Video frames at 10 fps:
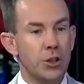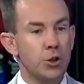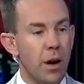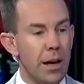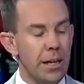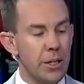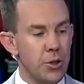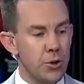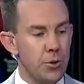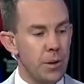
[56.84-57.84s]
trying
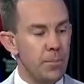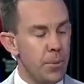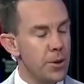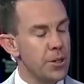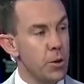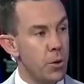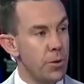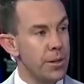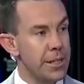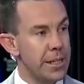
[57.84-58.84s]
to impose a
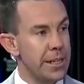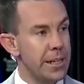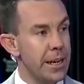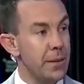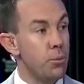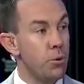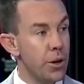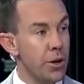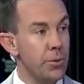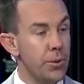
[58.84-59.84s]
quarantine in
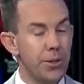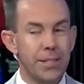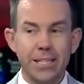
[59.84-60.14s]
poorer communities